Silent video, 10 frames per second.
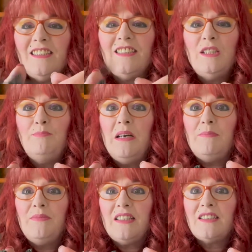you
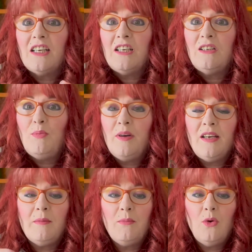pop that sucker open
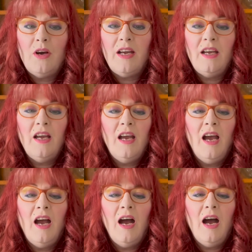and boy.
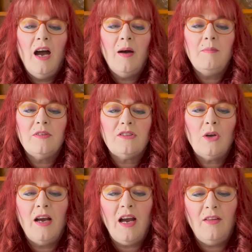So
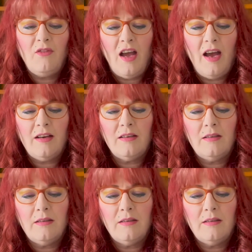I got that.